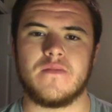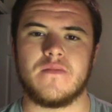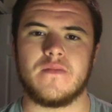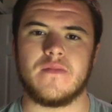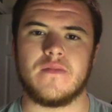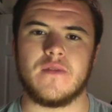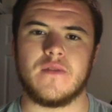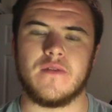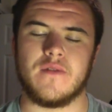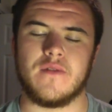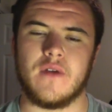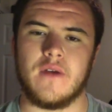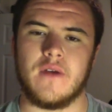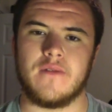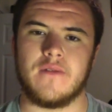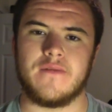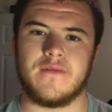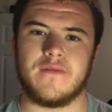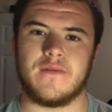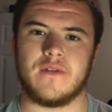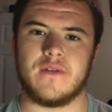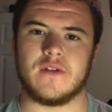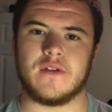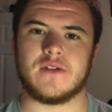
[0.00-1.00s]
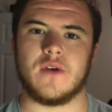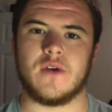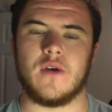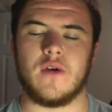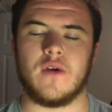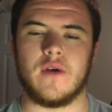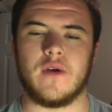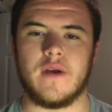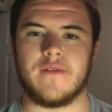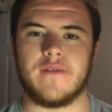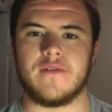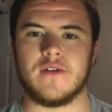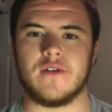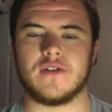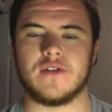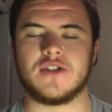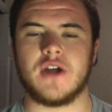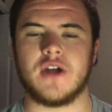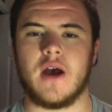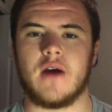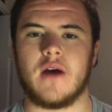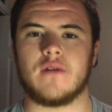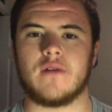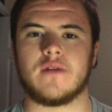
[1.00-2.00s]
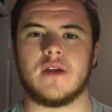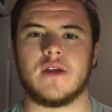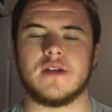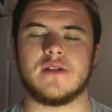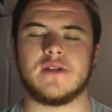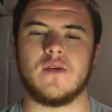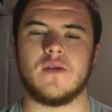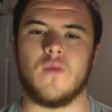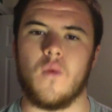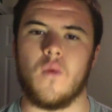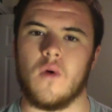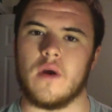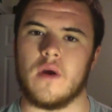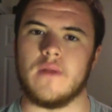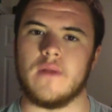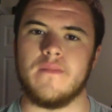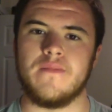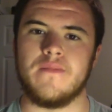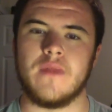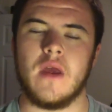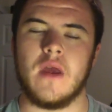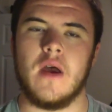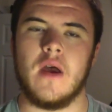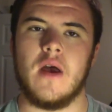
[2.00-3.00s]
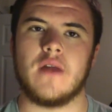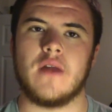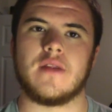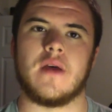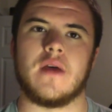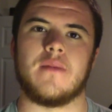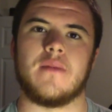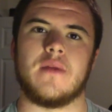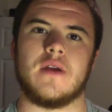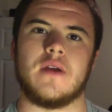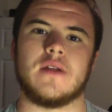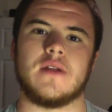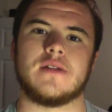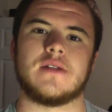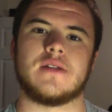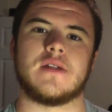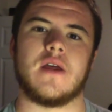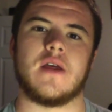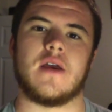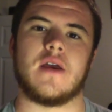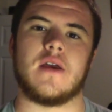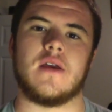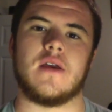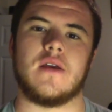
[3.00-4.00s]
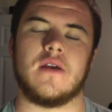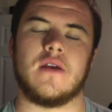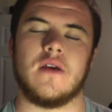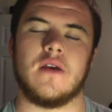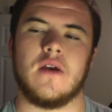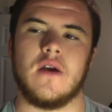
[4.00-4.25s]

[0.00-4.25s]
if your child gets a 1, that means they